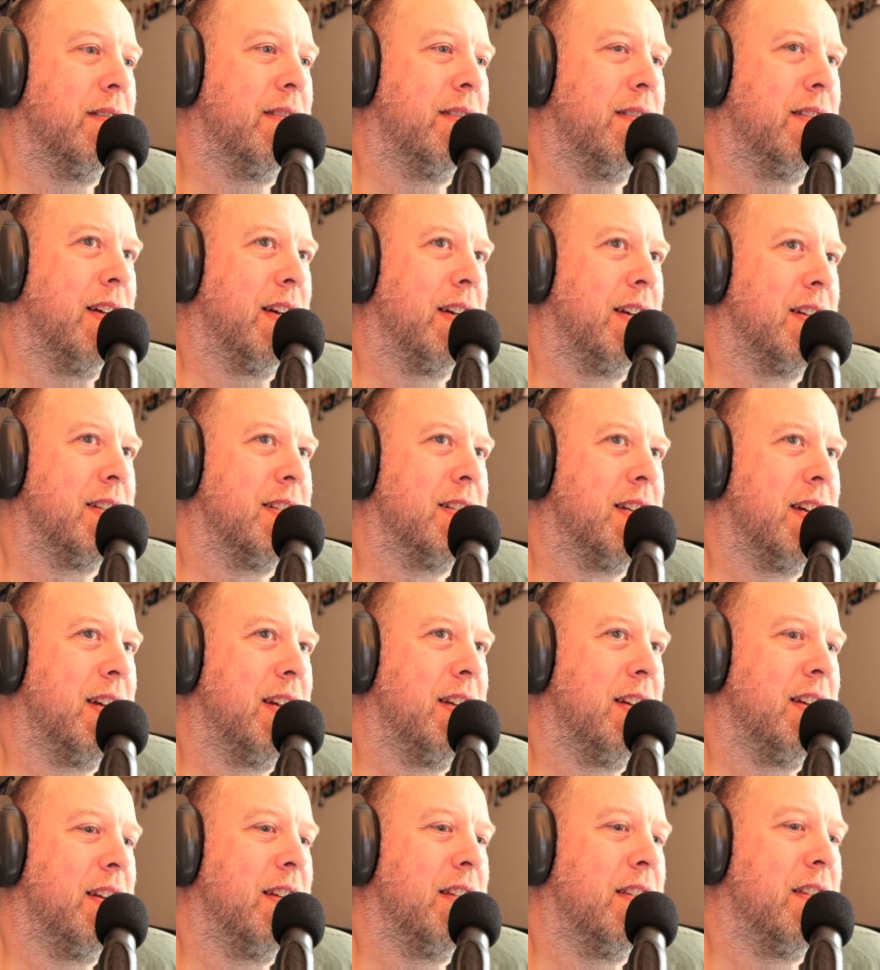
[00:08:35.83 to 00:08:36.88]
like I
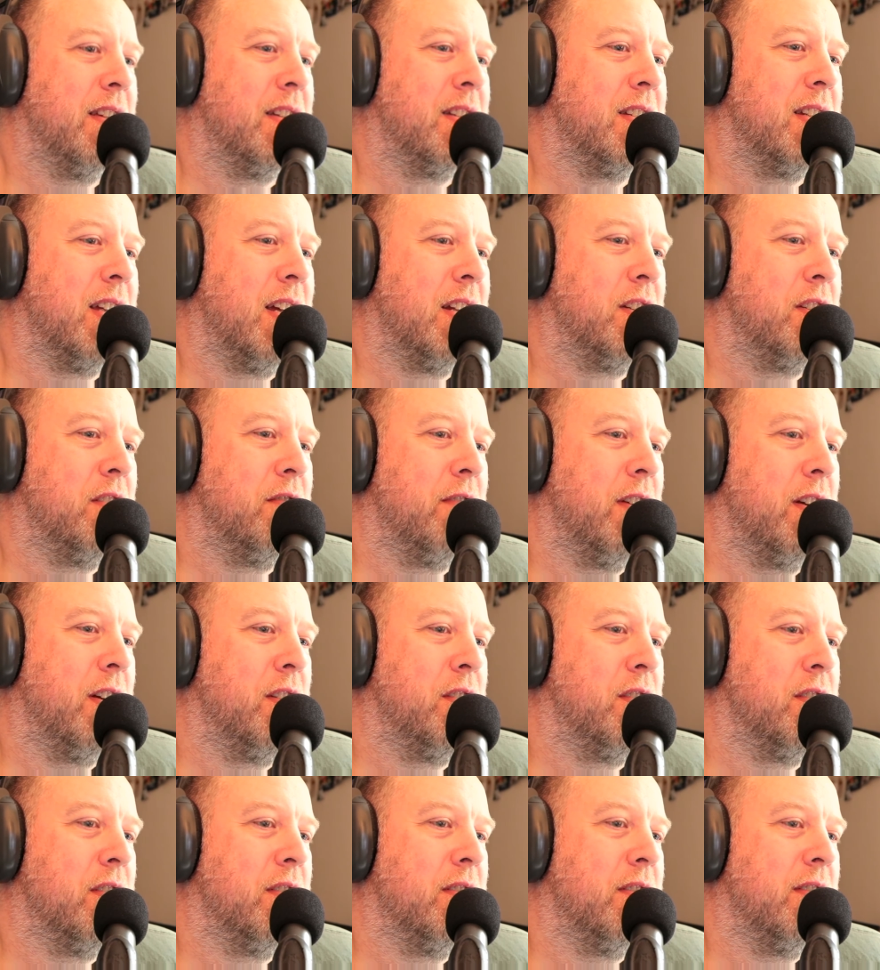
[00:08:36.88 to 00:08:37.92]
say, the
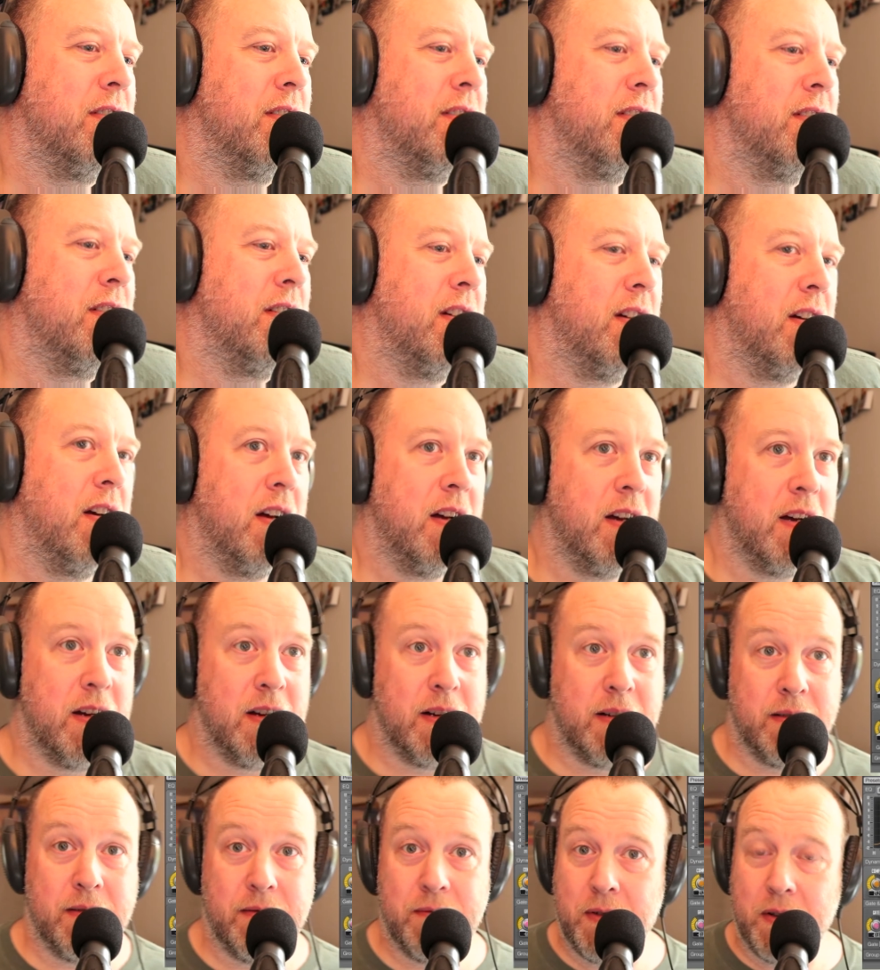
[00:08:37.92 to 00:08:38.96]
saturation,
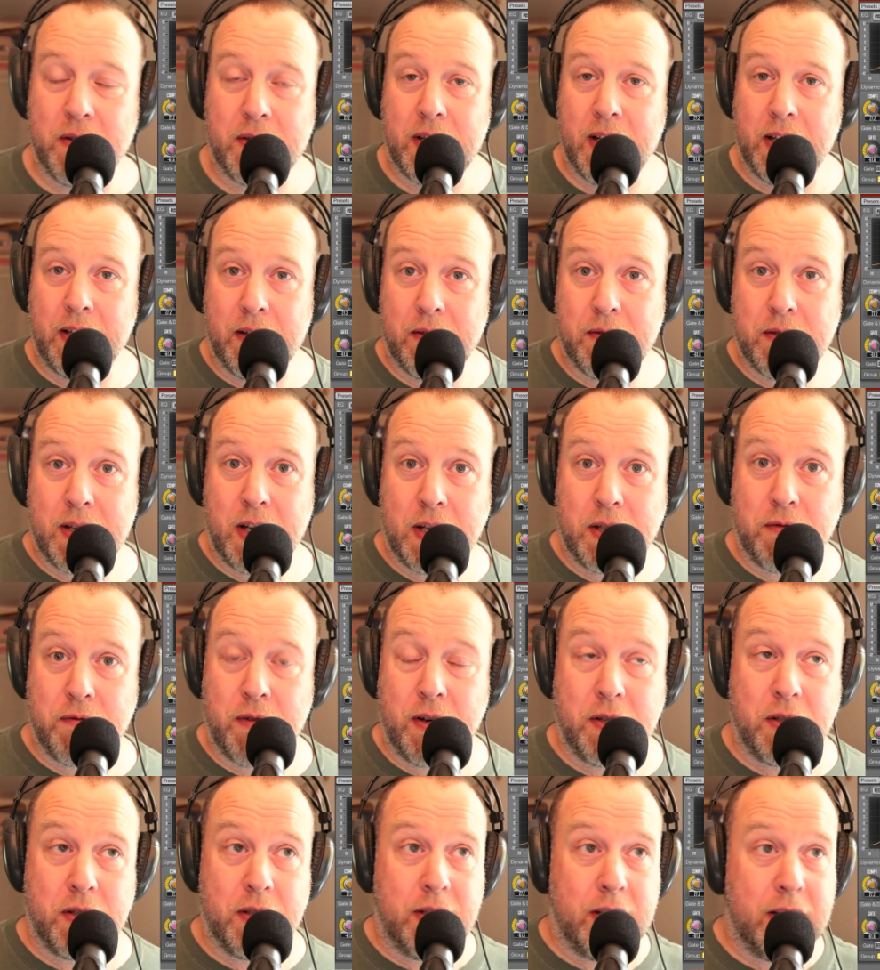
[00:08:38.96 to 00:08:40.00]
Voxengo
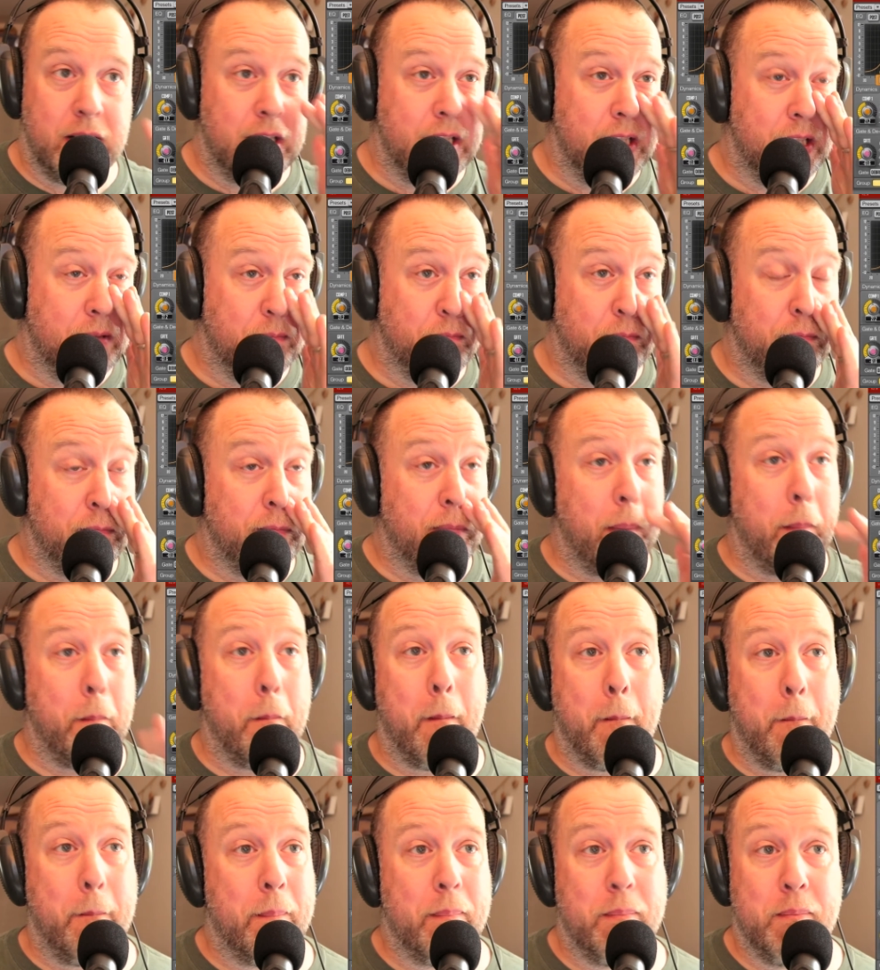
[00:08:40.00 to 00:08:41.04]
saturation is
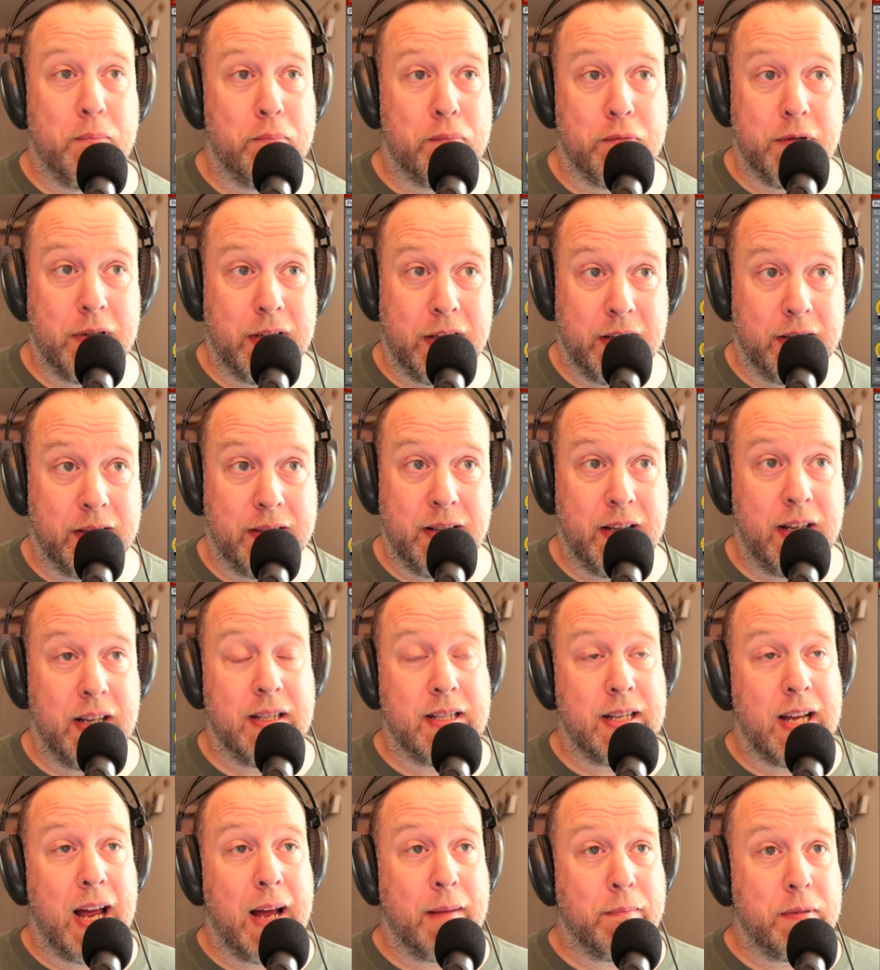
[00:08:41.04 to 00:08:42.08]
brilliant. It's
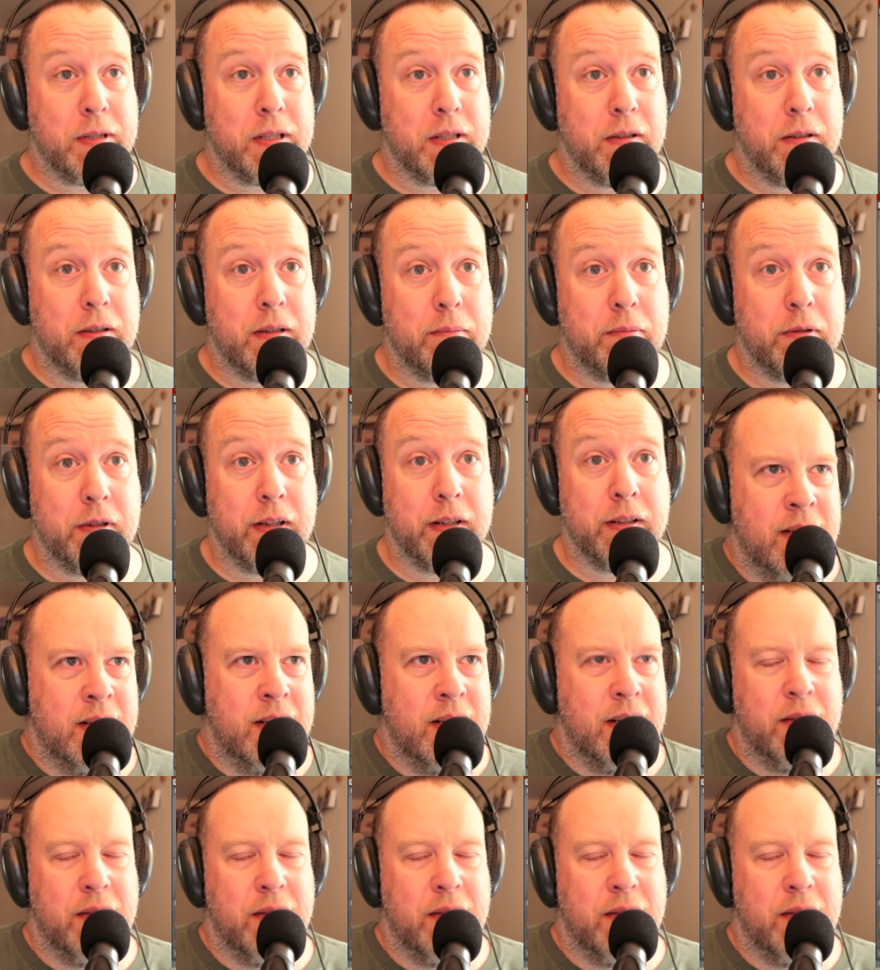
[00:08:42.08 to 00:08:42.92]
absolutely brilliant.